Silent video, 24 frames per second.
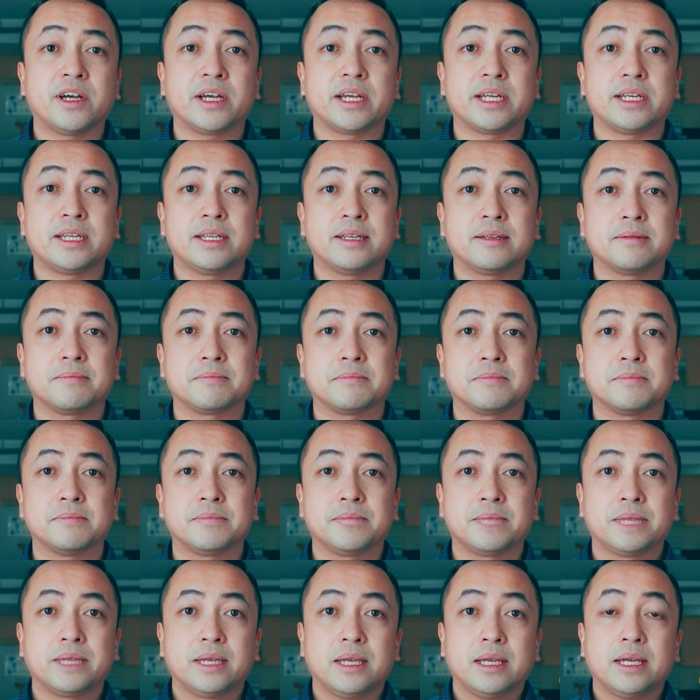God.
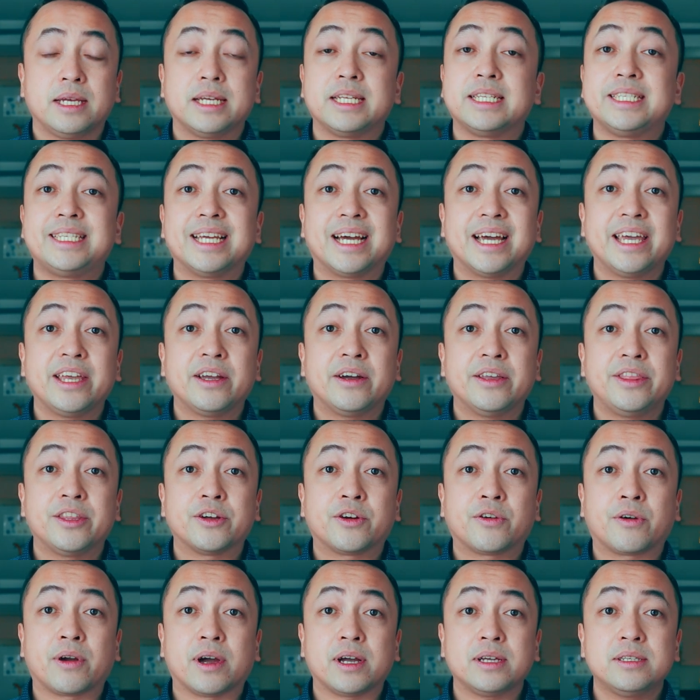And dying on the
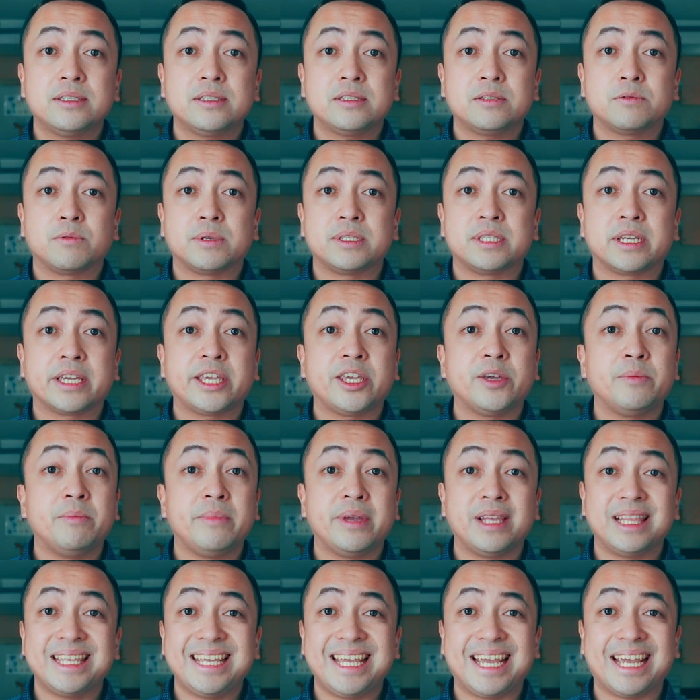cross was a
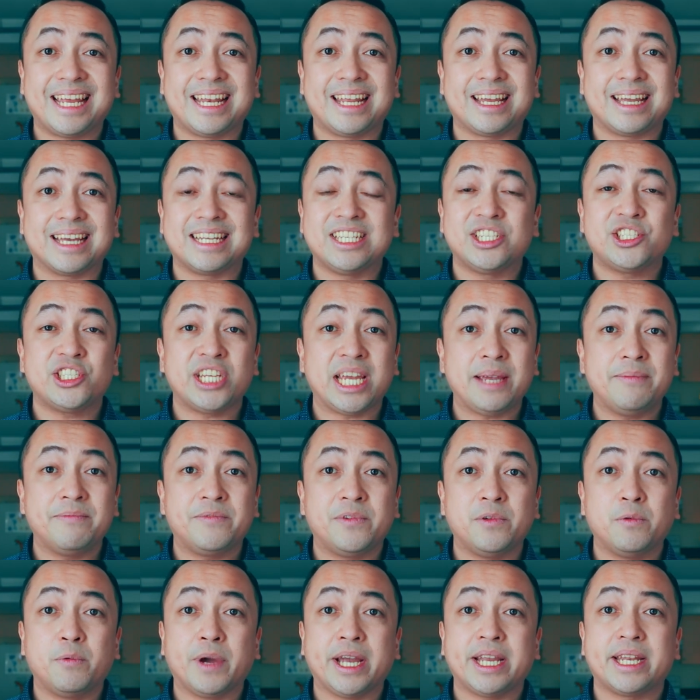humiliating and
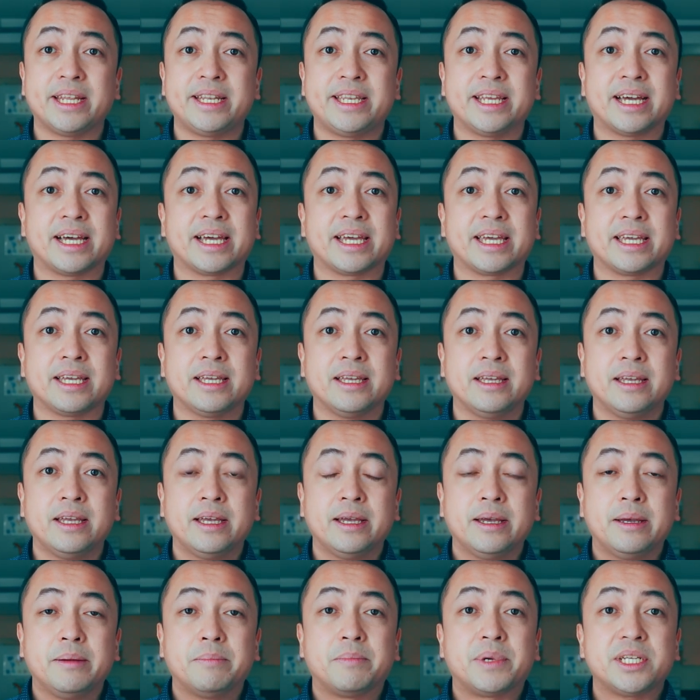shameful way to die,
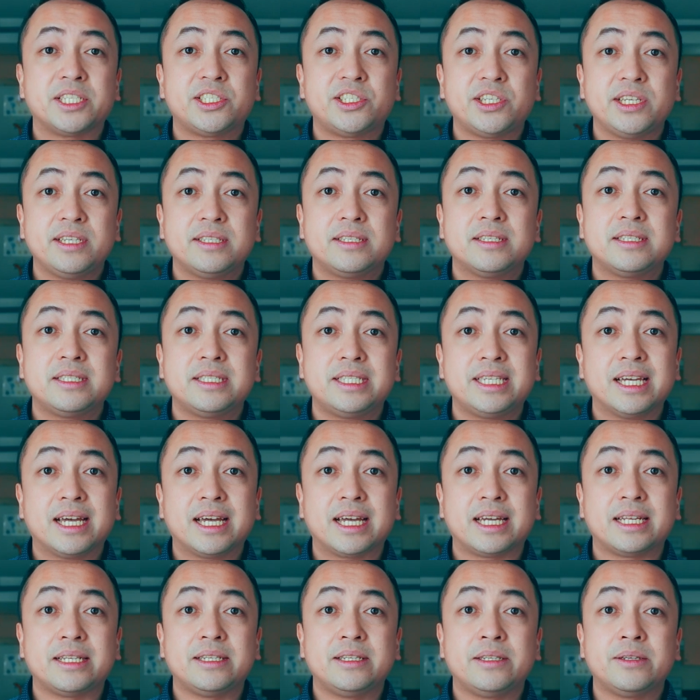but Jesus
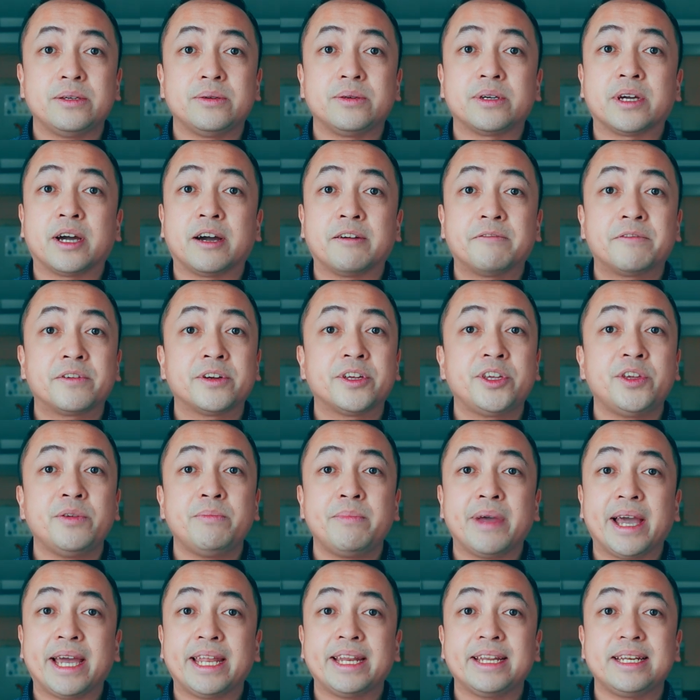died to cover
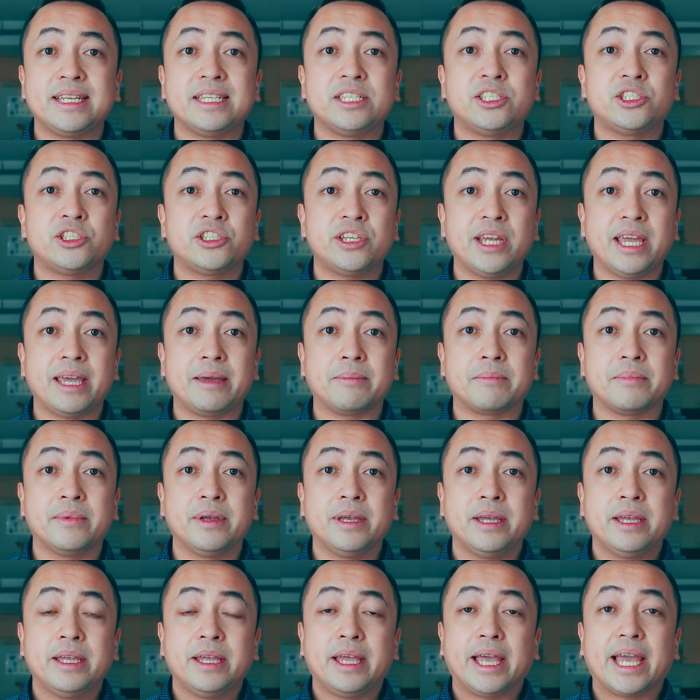humanity's shame
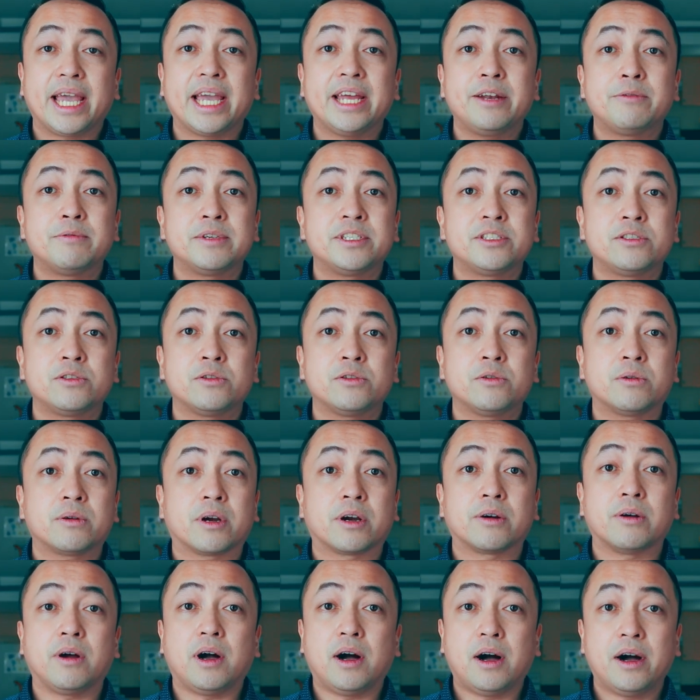and restore
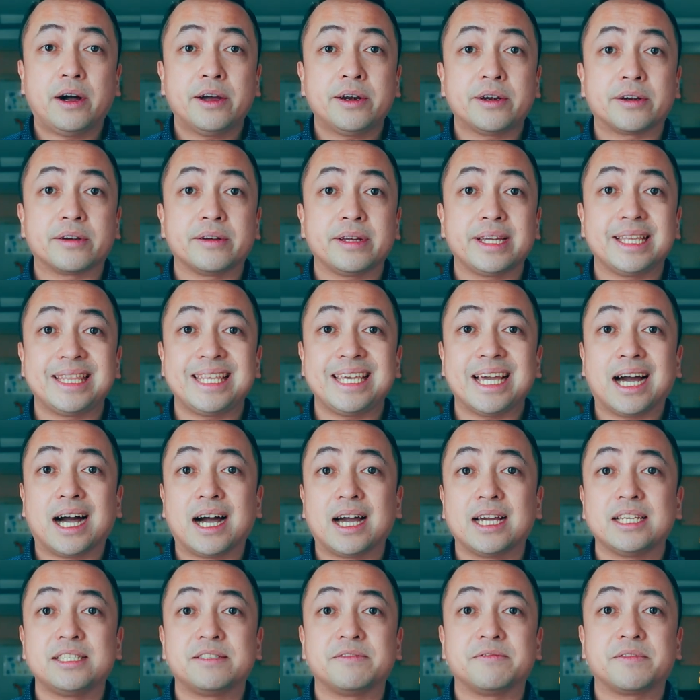our honor in the
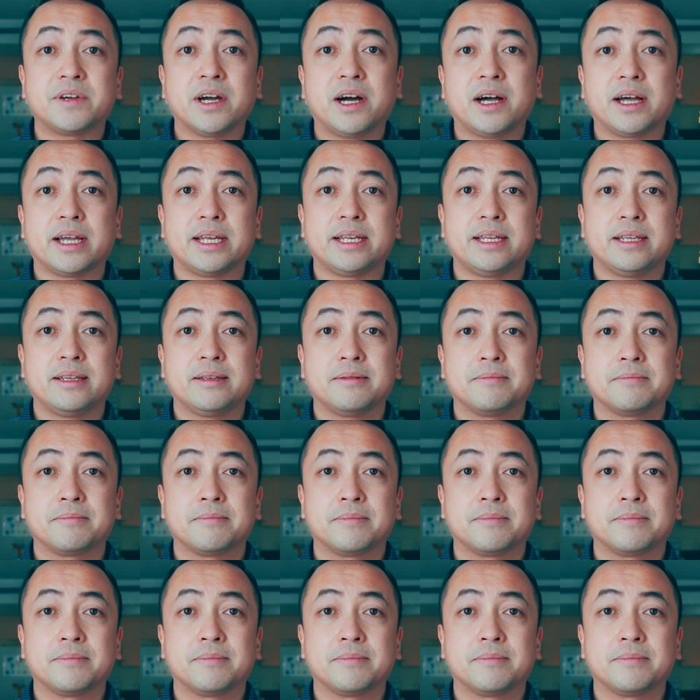eyes of God.